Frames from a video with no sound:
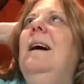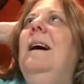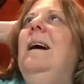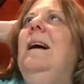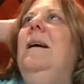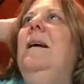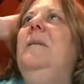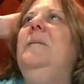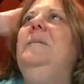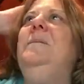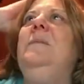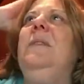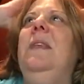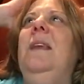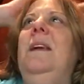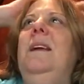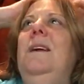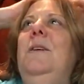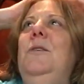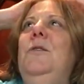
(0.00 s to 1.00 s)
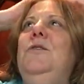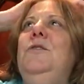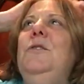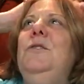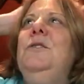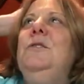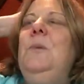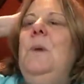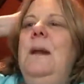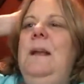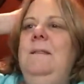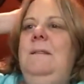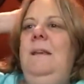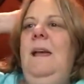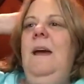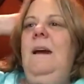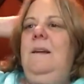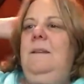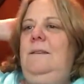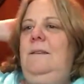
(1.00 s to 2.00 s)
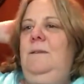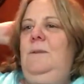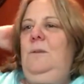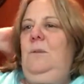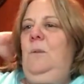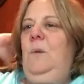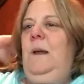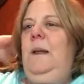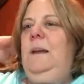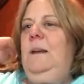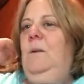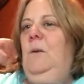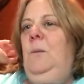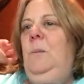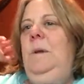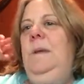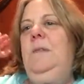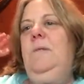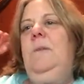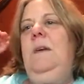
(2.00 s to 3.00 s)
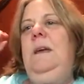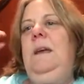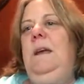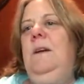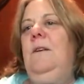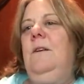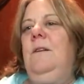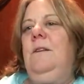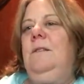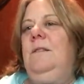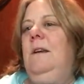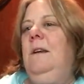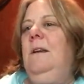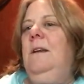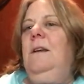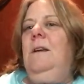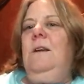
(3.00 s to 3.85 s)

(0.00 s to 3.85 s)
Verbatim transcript: Um, you know, June 26th is when it'll be three years